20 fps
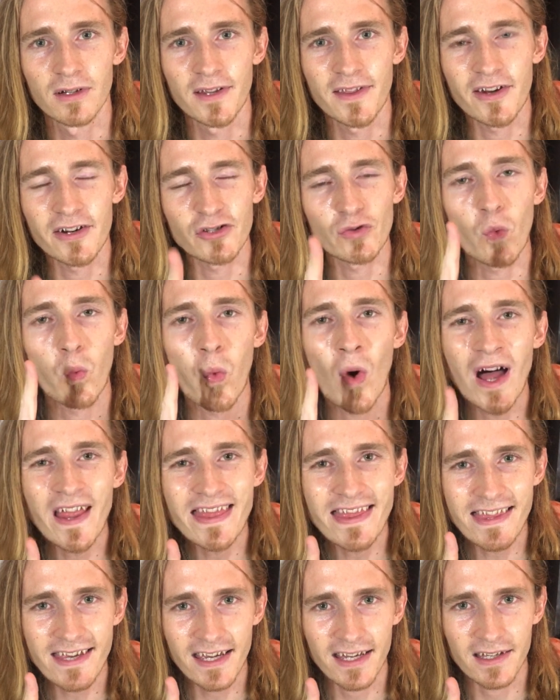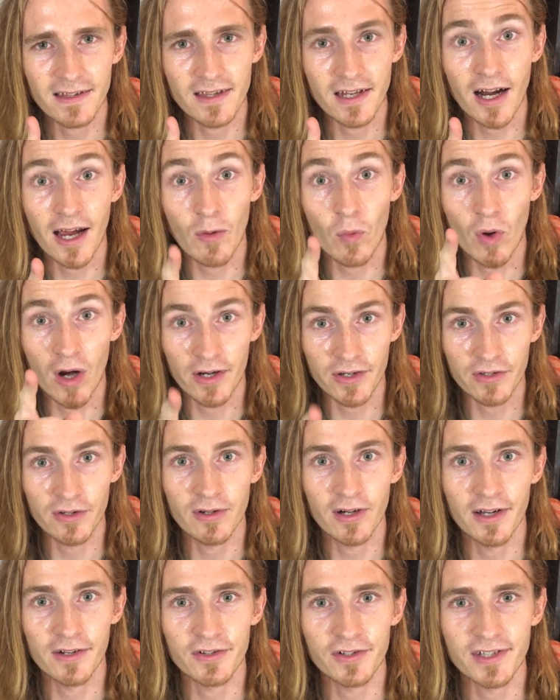There is one thing that I want
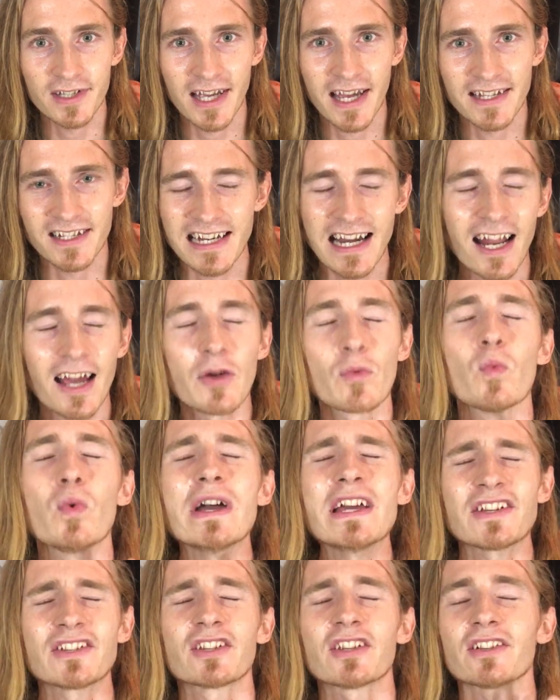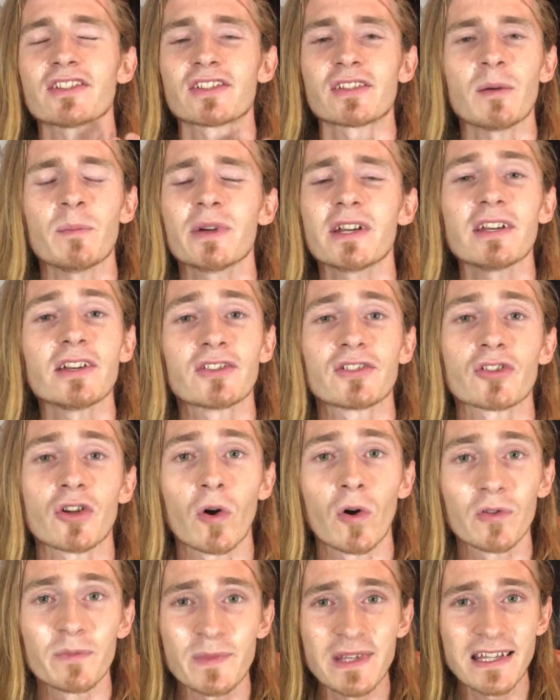you to understand, and I wish that somebody had
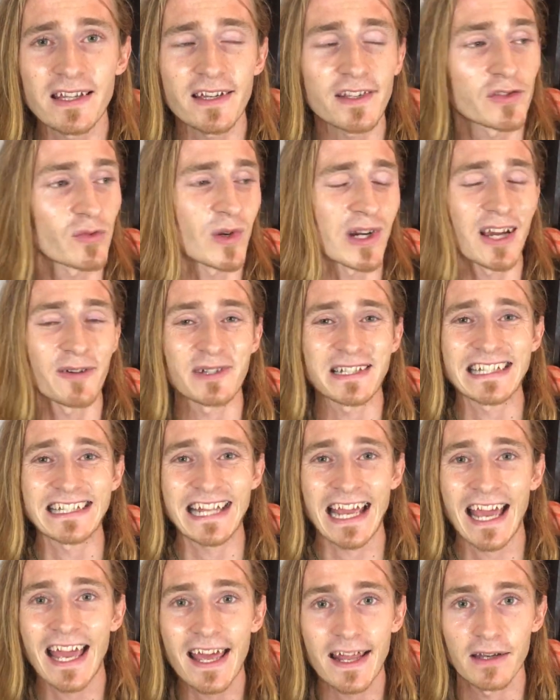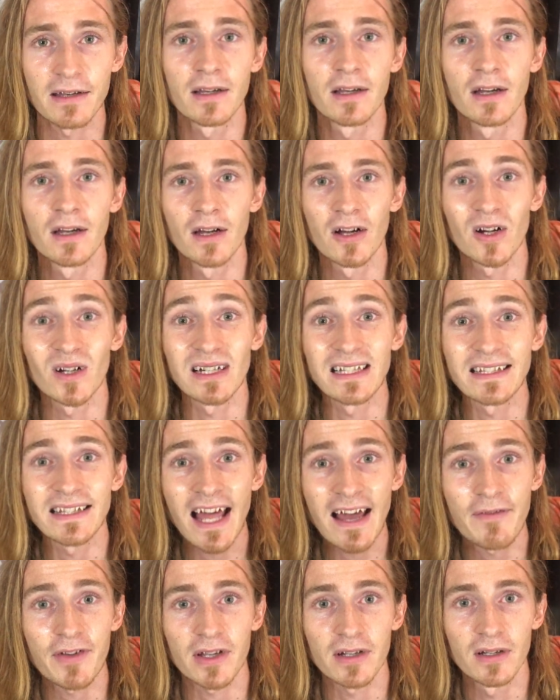told me this when I was 10 or
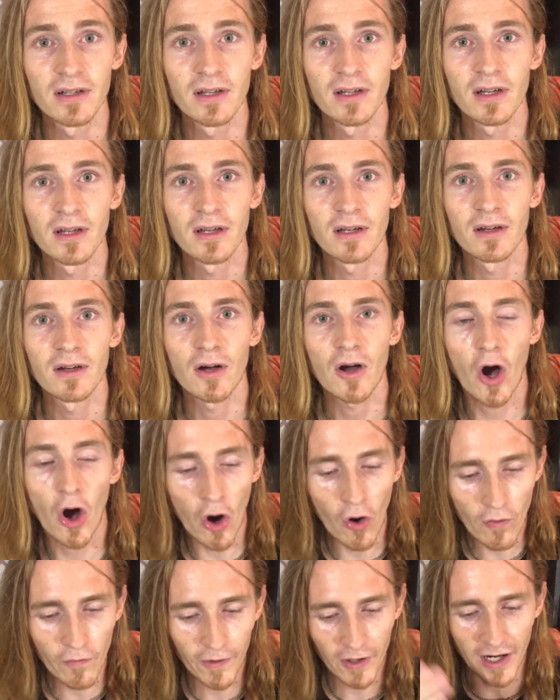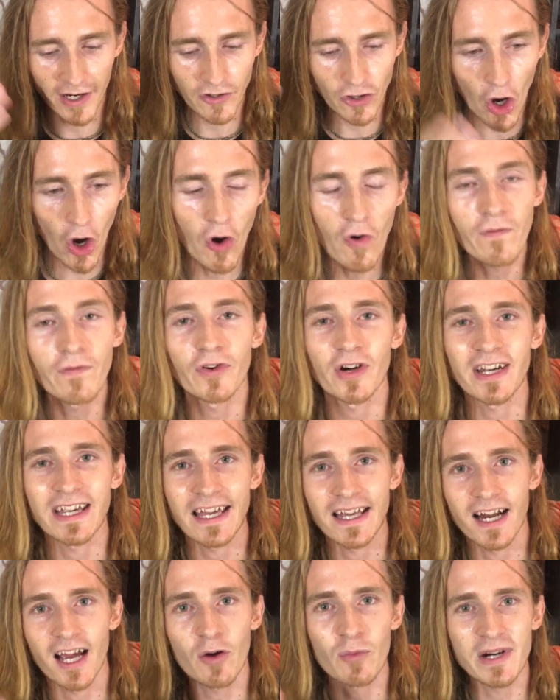11, over and over
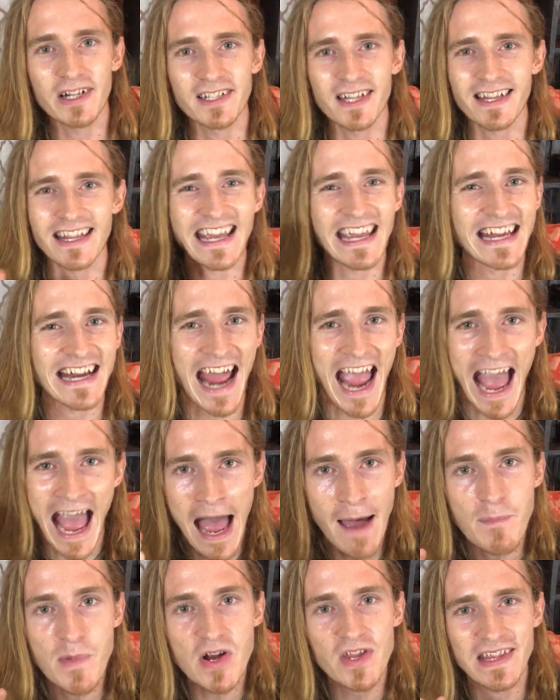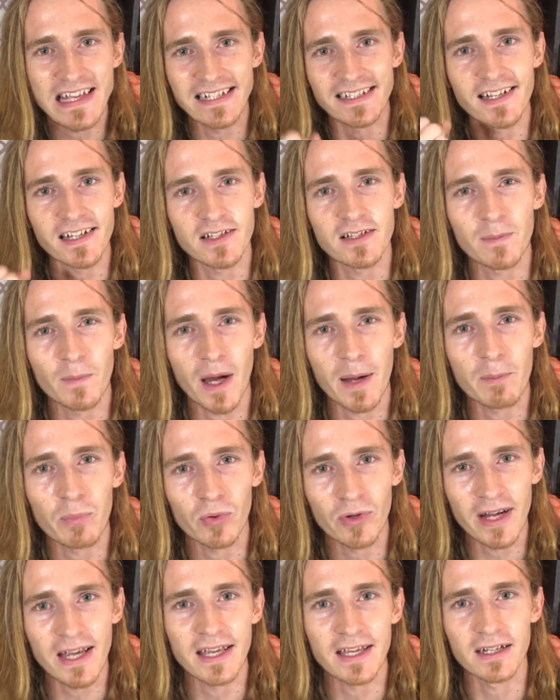again. I wish that they had hammered this into my
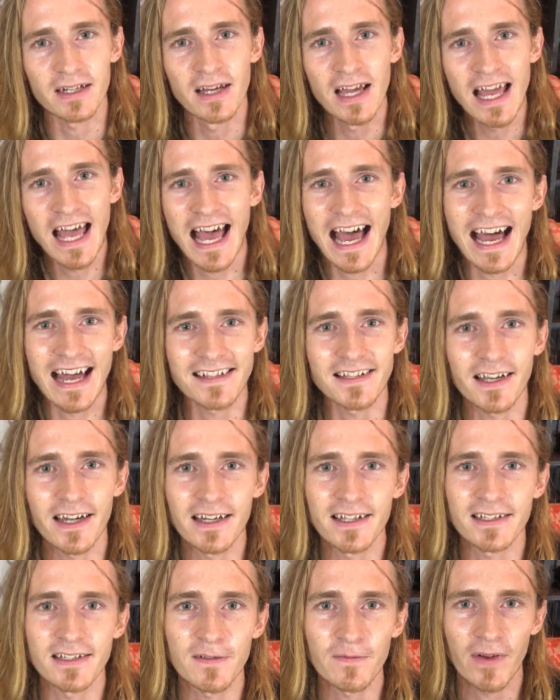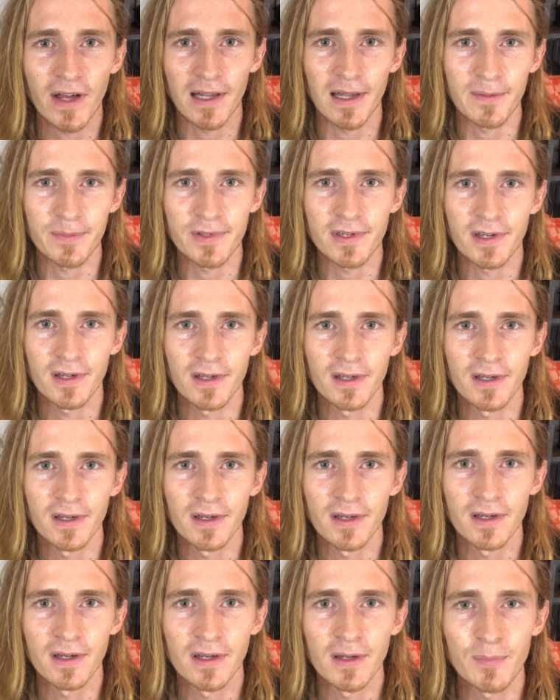brain as I had developed,
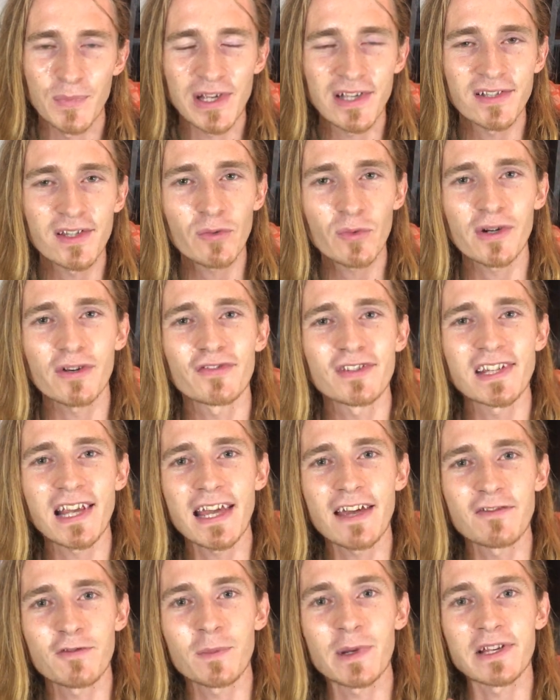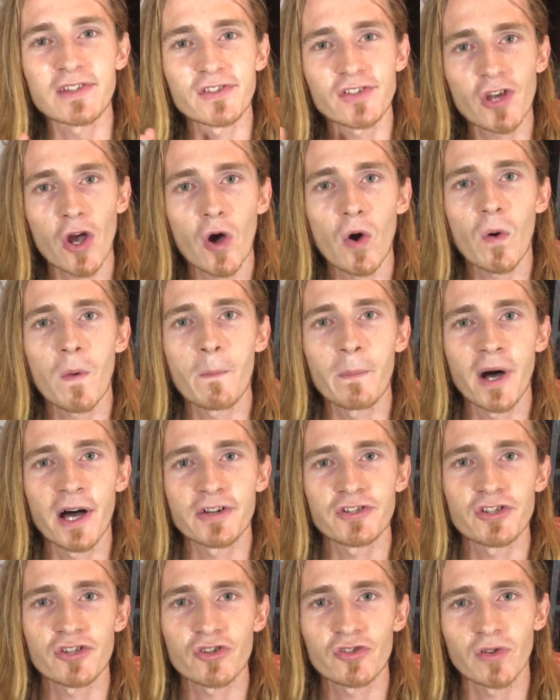because it would have saved me so
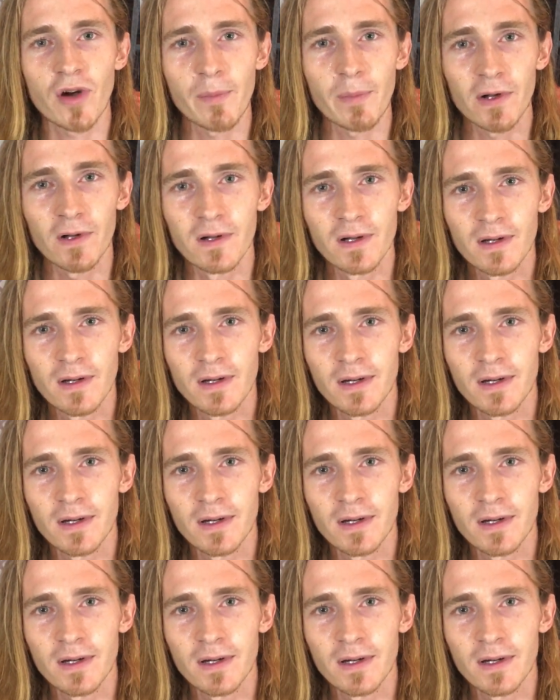much trouble.